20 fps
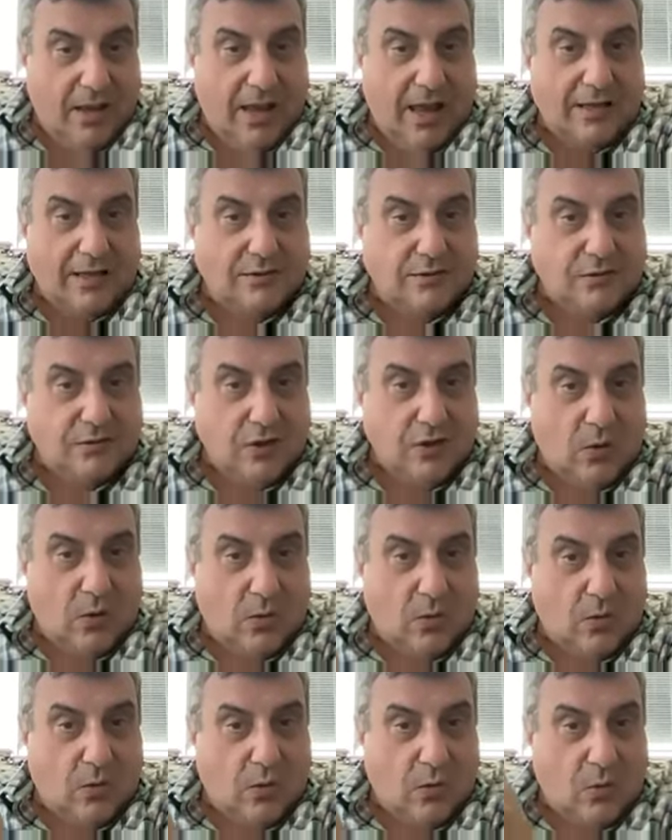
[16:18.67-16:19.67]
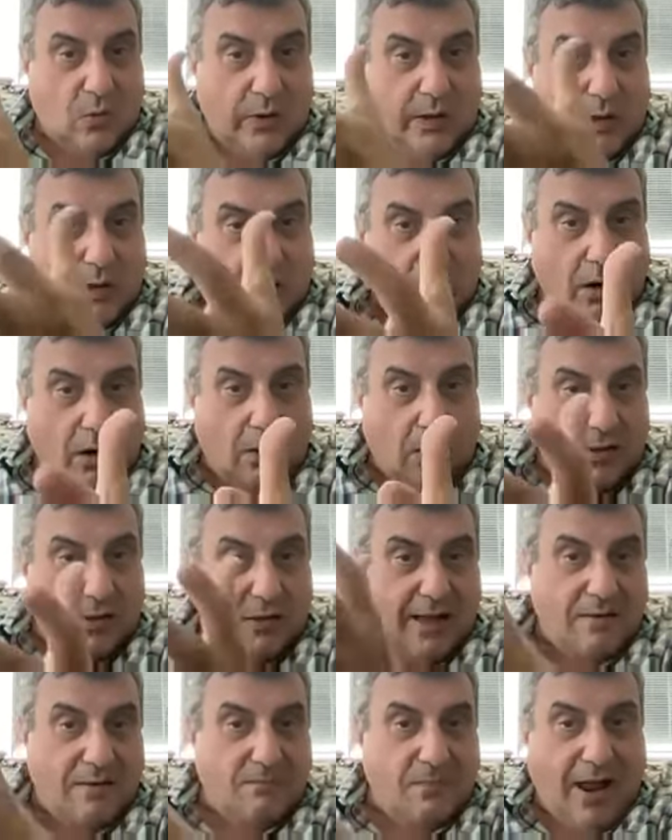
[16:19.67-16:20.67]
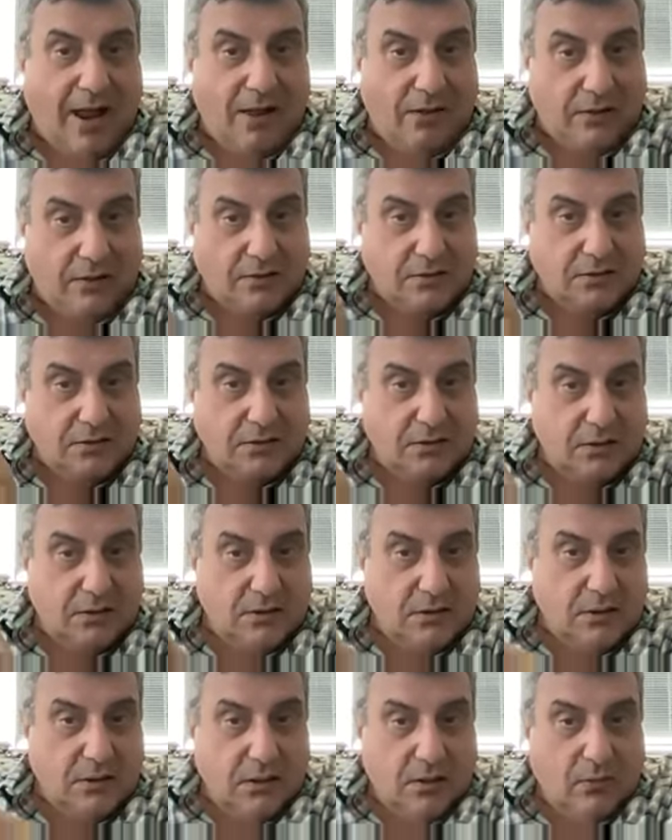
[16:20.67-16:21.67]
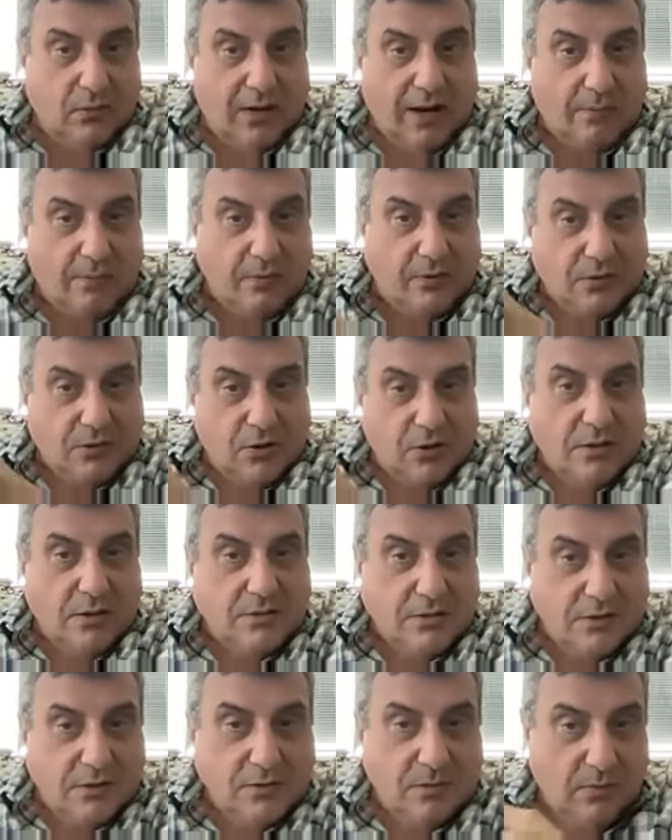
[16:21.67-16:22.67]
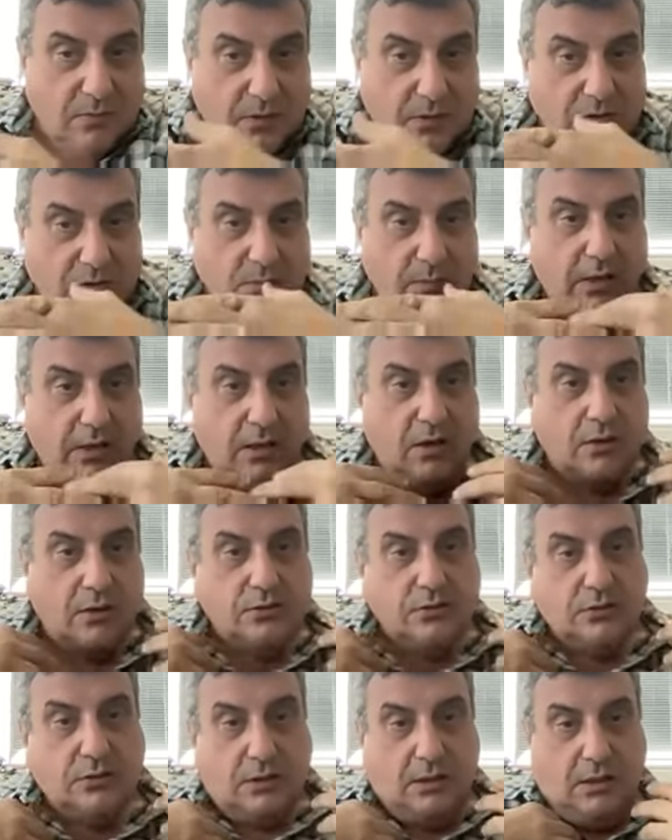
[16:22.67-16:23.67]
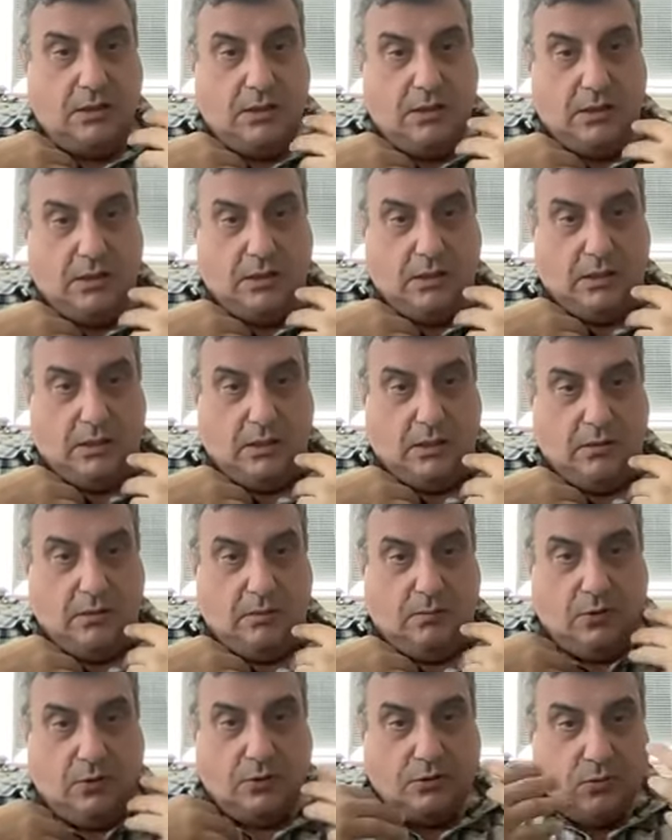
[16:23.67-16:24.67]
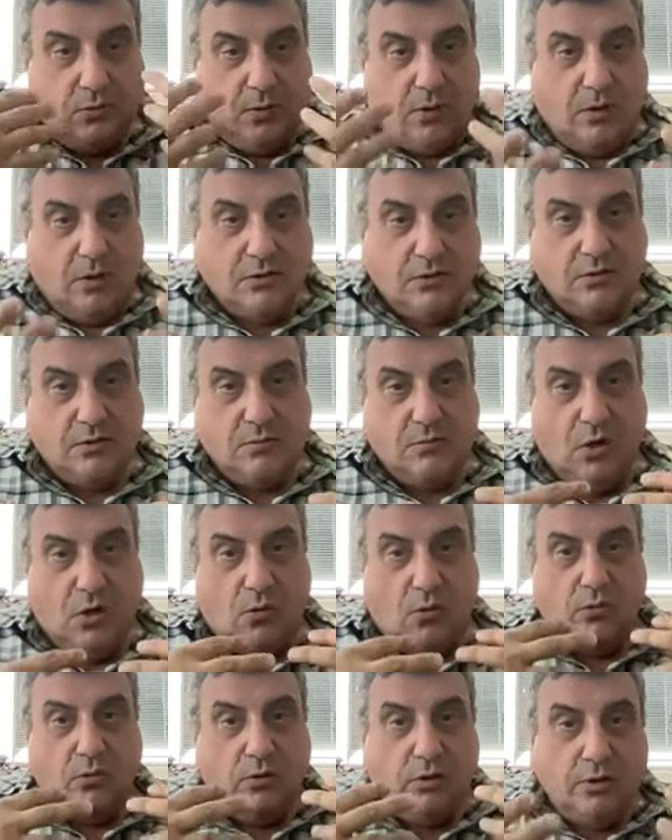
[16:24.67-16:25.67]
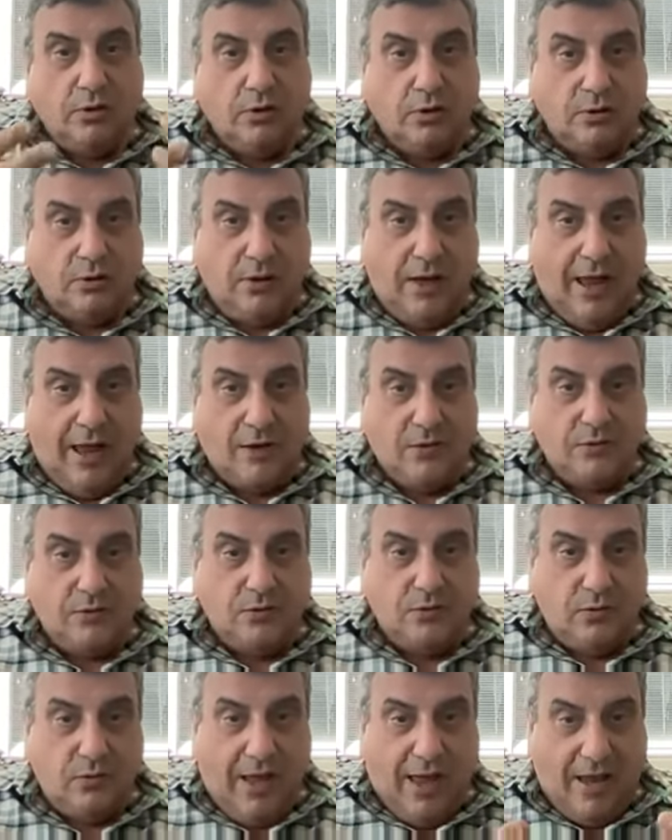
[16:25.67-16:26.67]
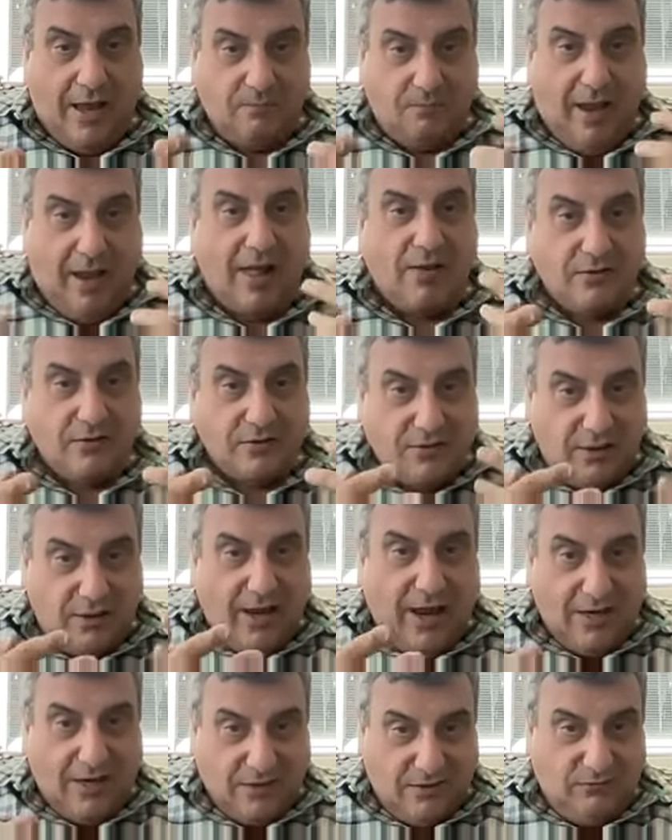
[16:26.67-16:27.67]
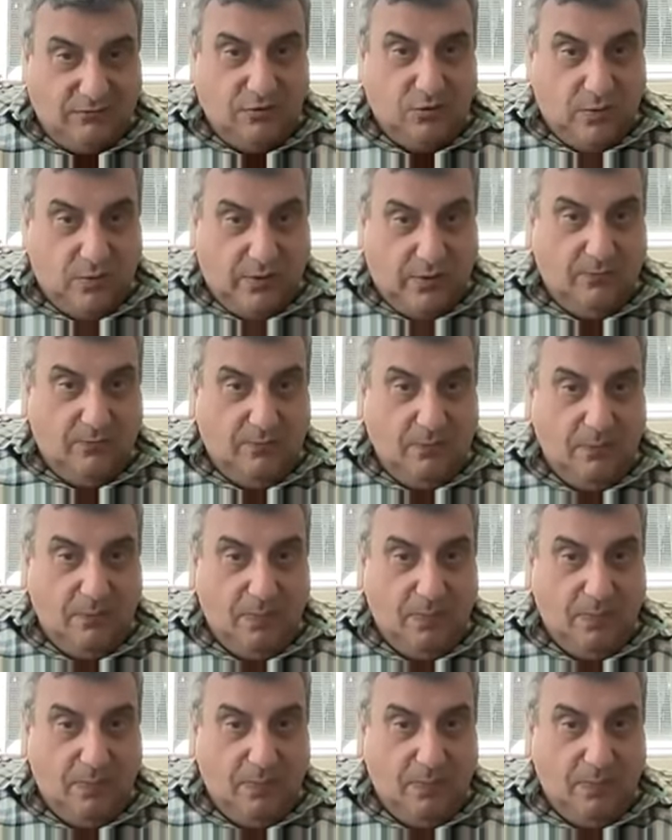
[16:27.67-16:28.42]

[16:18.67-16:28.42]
And so we are in that balance. What happens in autism is because persons with autism don't learn how to do that balancing act, if you will.